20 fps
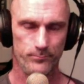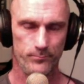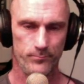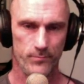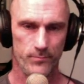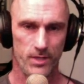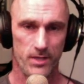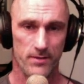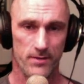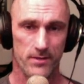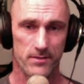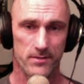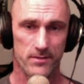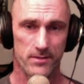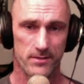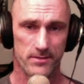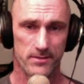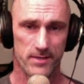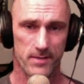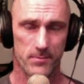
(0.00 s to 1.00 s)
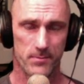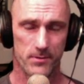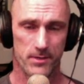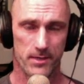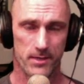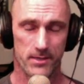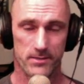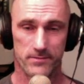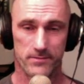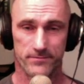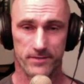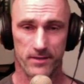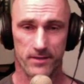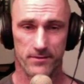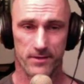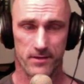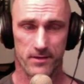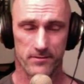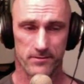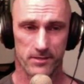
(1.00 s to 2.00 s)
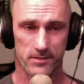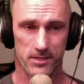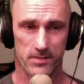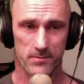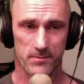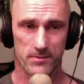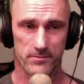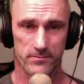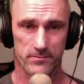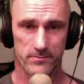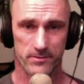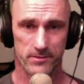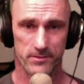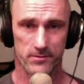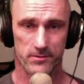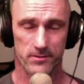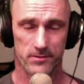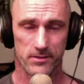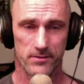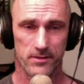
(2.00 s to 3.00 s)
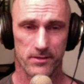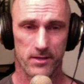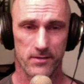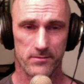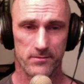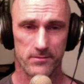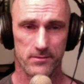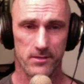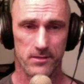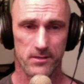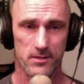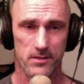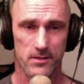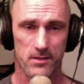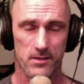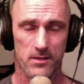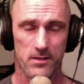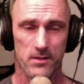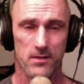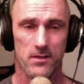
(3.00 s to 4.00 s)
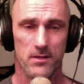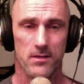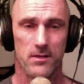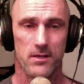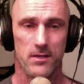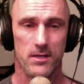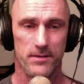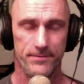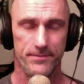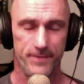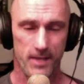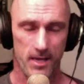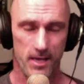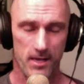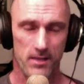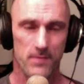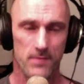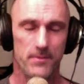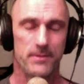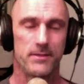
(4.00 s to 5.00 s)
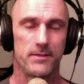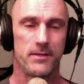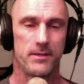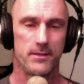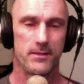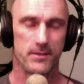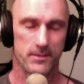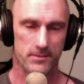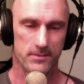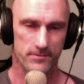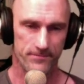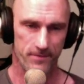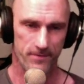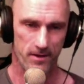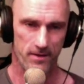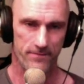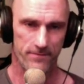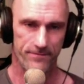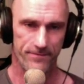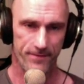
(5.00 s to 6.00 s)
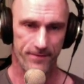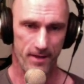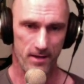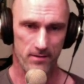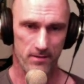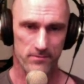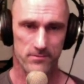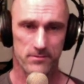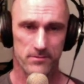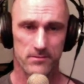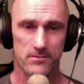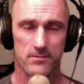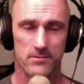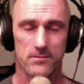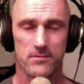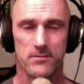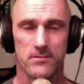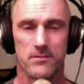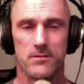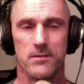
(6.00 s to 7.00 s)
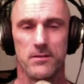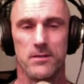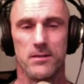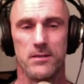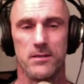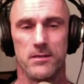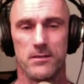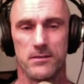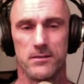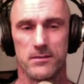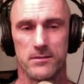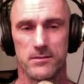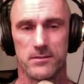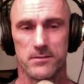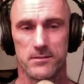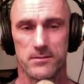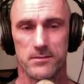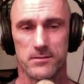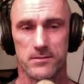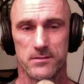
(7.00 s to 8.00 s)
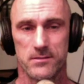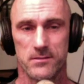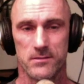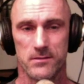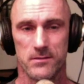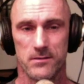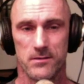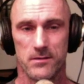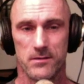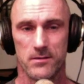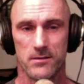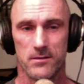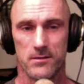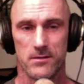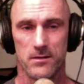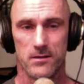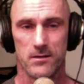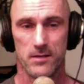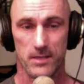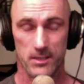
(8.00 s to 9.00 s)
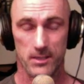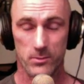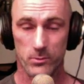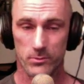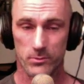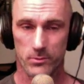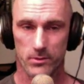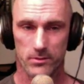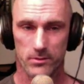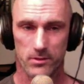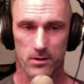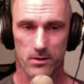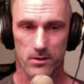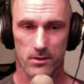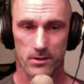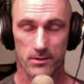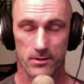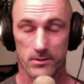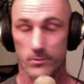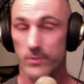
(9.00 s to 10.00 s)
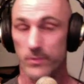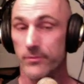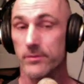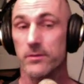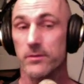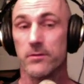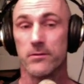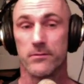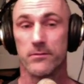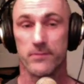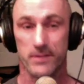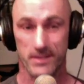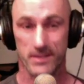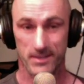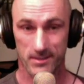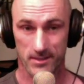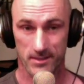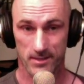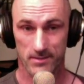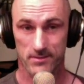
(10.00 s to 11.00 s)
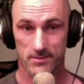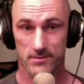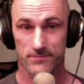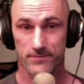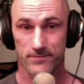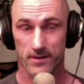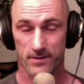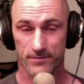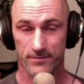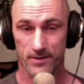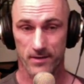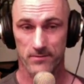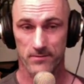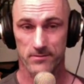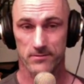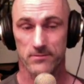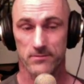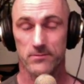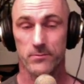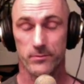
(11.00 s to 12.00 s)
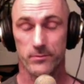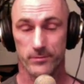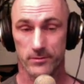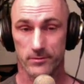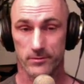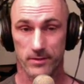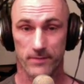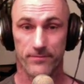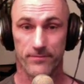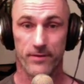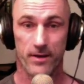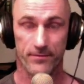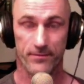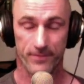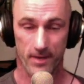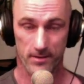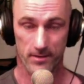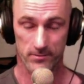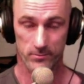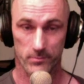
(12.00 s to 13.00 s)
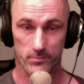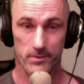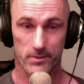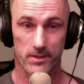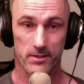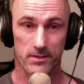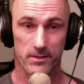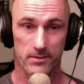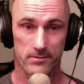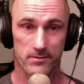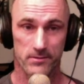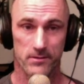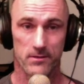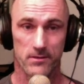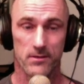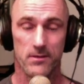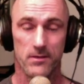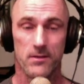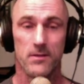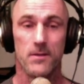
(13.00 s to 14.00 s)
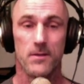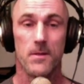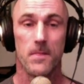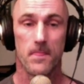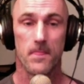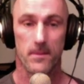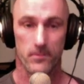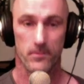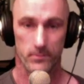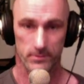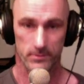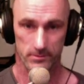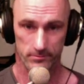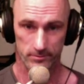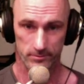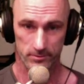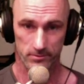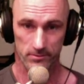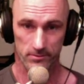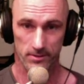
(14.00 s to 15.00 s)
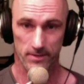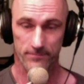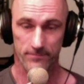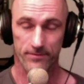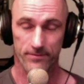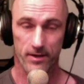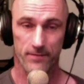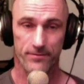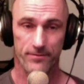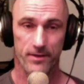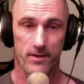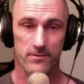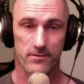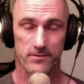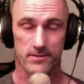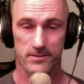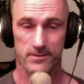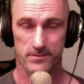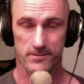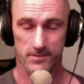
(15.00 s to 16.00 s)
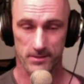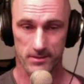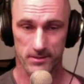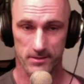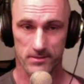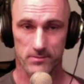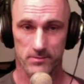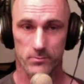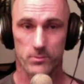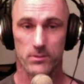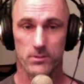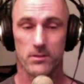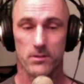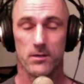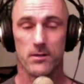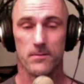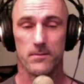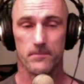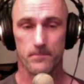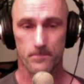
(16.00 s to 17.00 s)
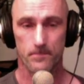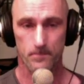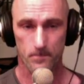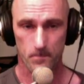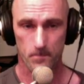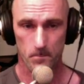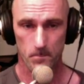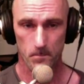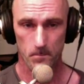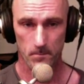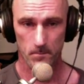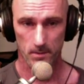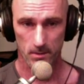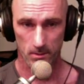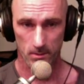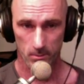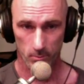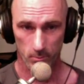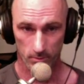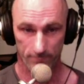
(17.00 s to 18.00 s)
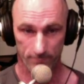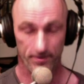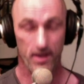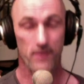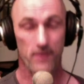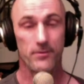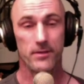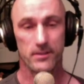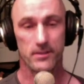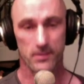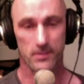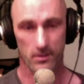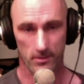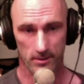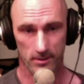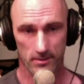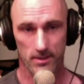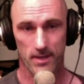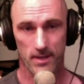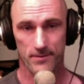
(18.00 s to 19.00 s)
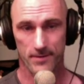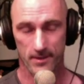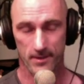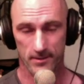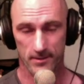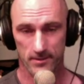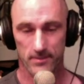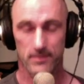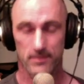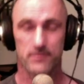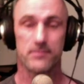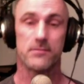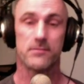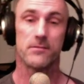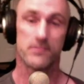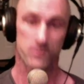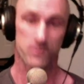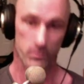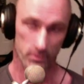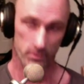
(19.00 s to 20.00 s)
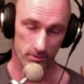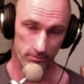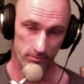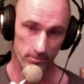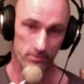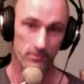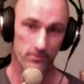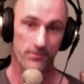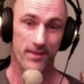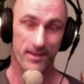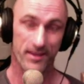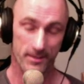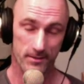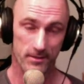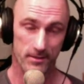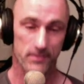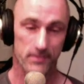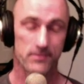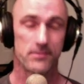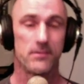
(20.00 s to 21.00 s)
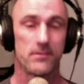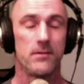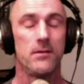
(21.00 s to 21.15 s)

In this example case of 10,000 elements from 0 to 10,000. If the element at index 5,000 is equal to our target, then we return the index at 5,000. We return that 5,000 would index there. We just return that 5,000. That's the index where we found the target at that index, so we're going to return that index.